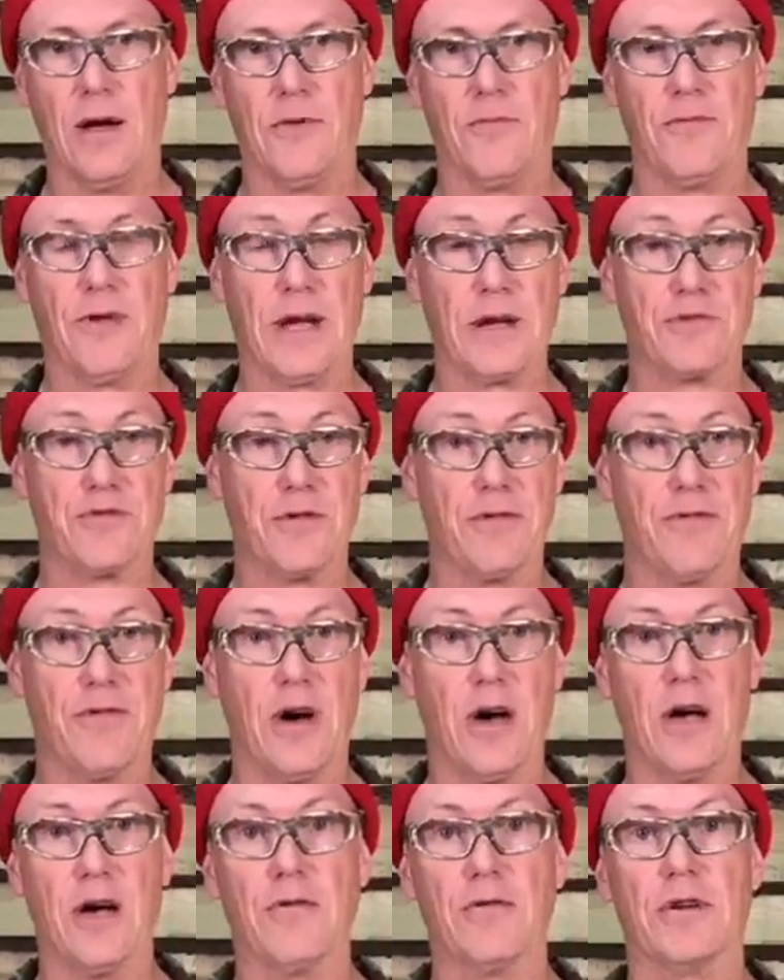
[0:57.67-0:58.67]
Factory
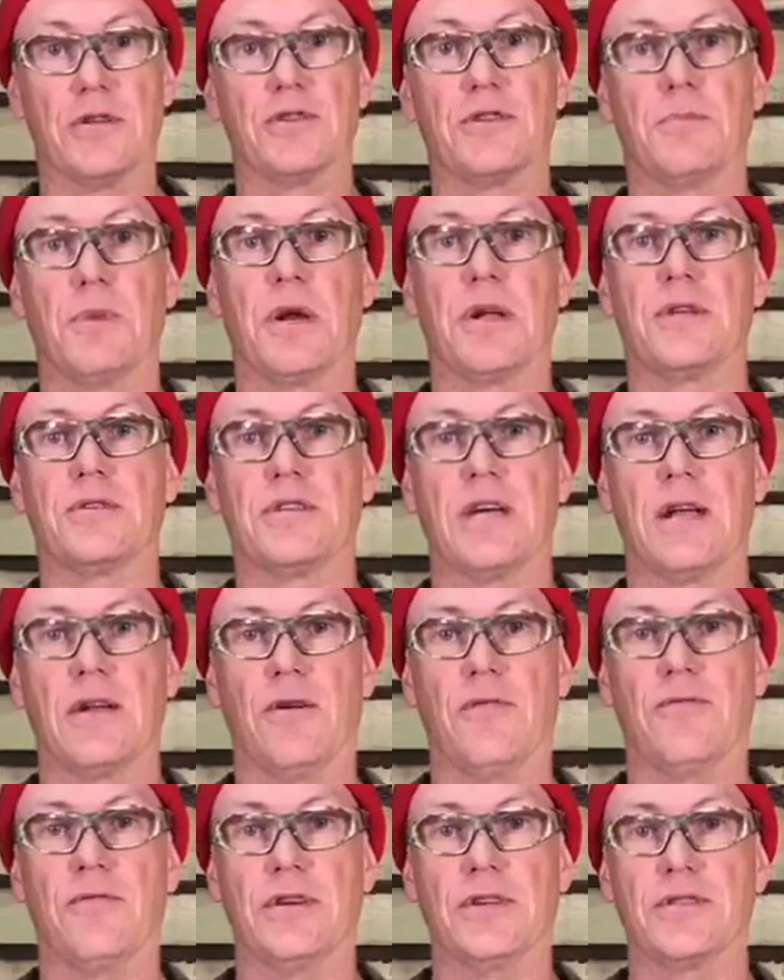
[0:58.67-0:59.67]
fire at Shimano's head
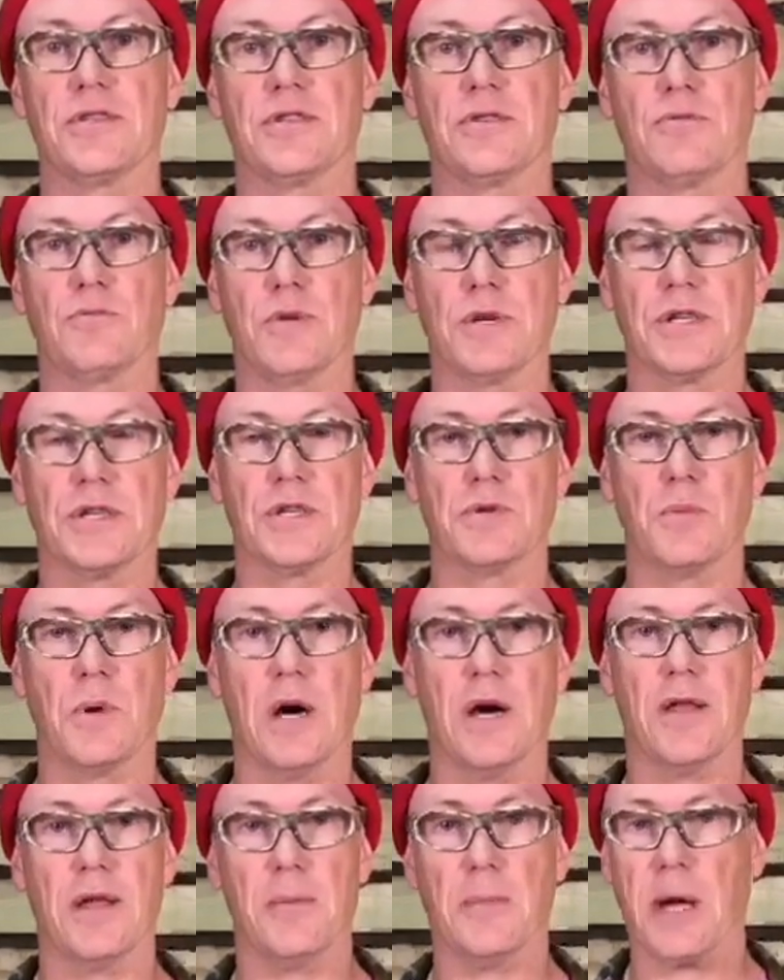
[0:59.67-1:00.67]
office, which is where
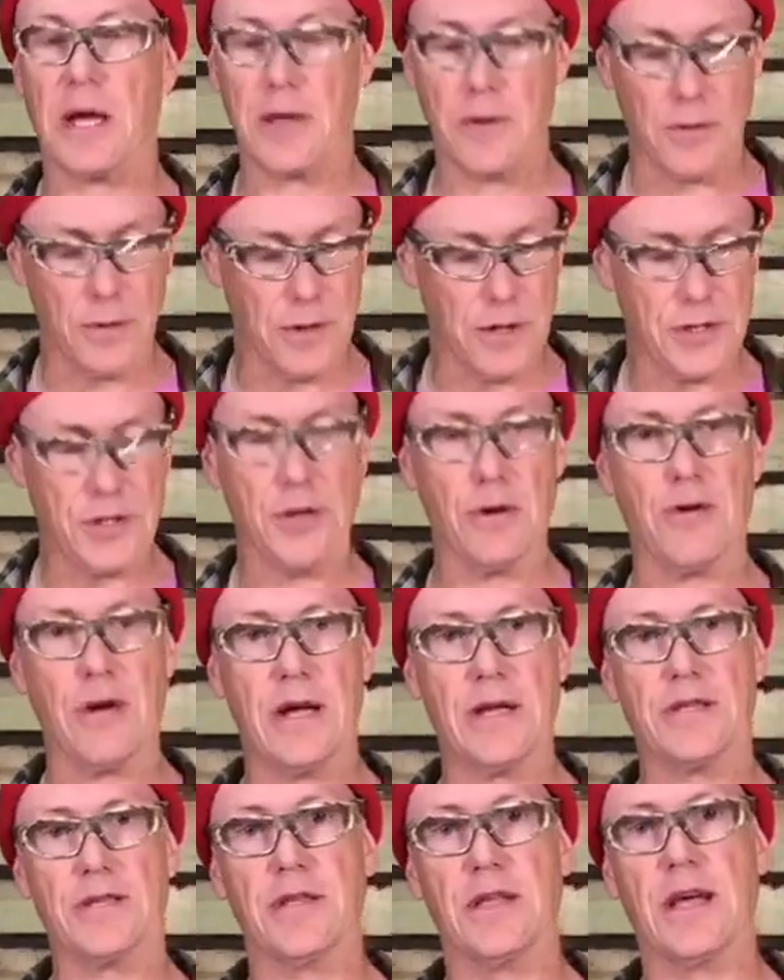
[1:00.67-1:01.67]
they make all the
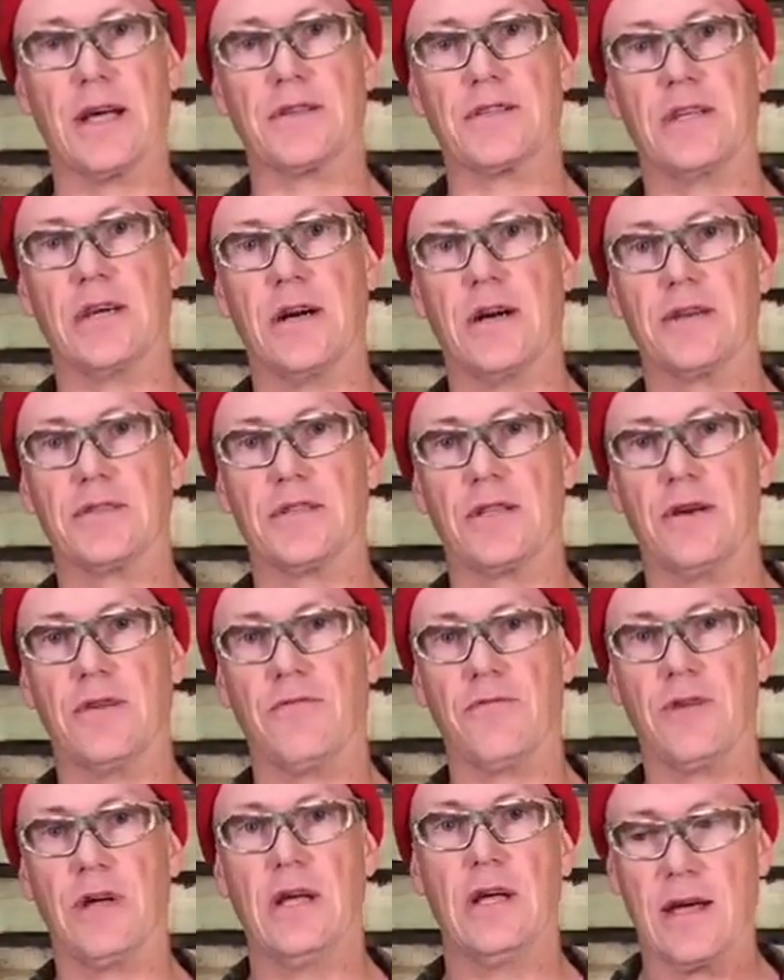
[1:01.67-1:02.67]
Dura-Ace and the XTR stuff.
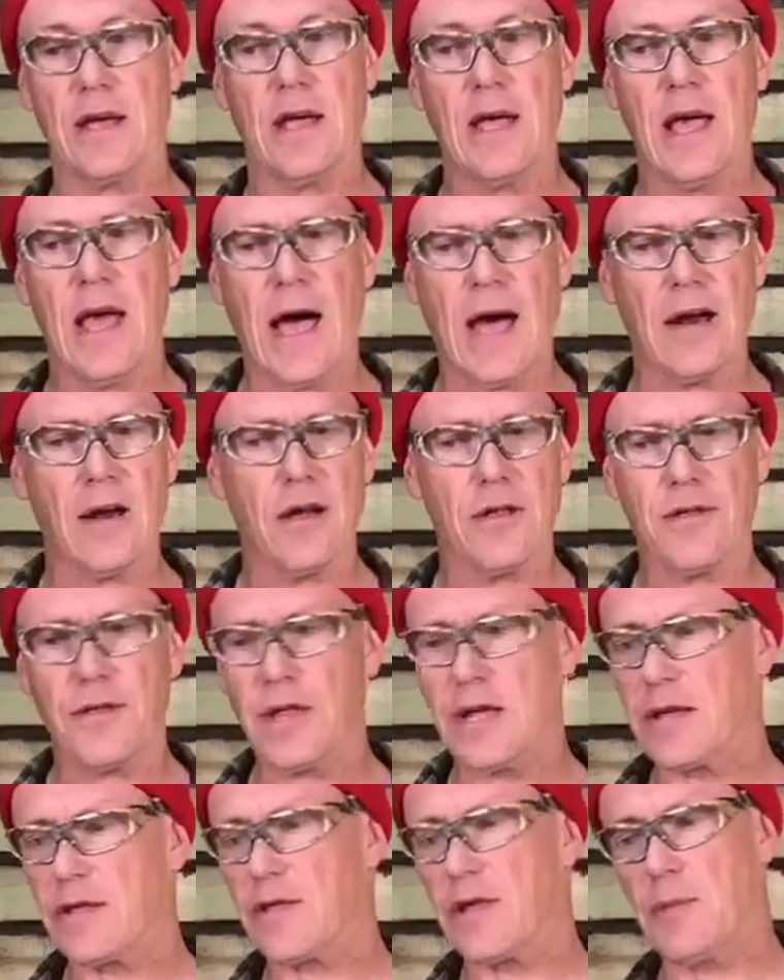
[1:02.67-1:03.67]
And I
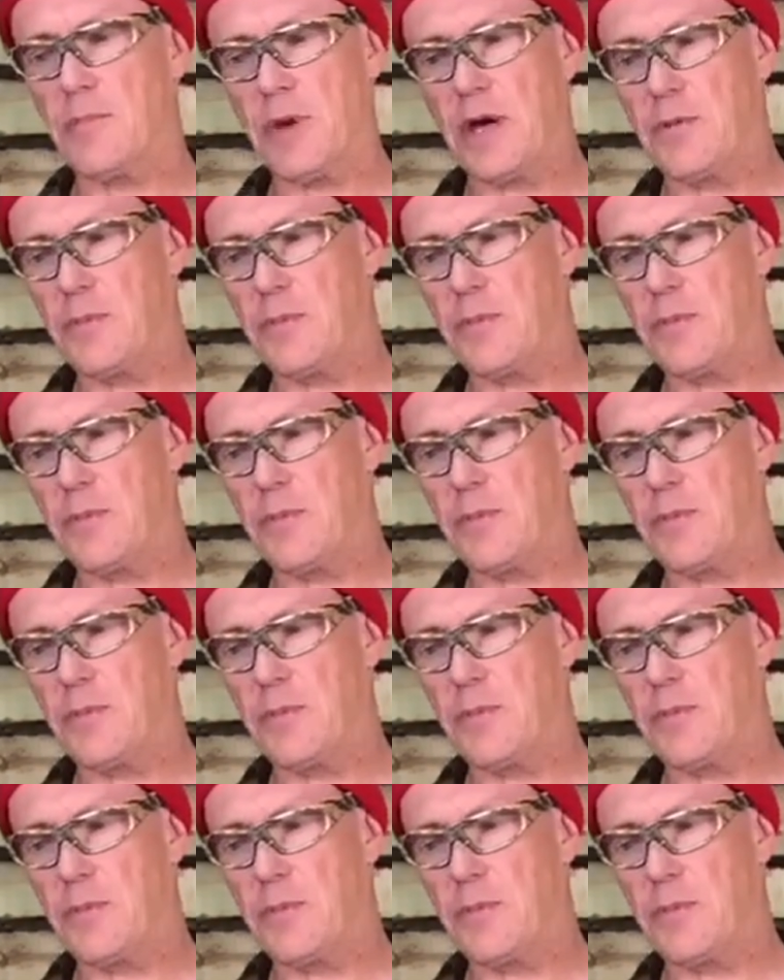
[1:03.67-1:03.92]
think there may have